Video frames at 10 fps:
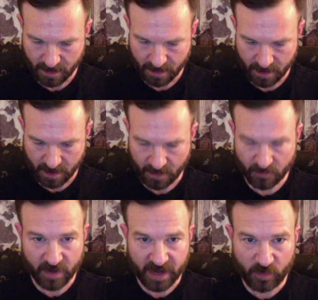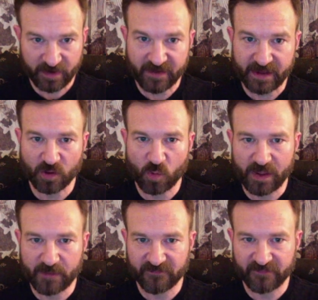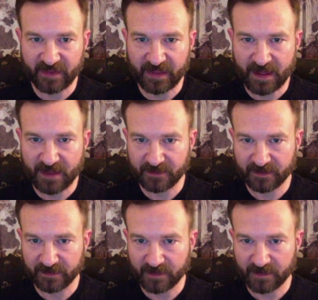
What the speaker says: Alright, we got Quip, Valhalla,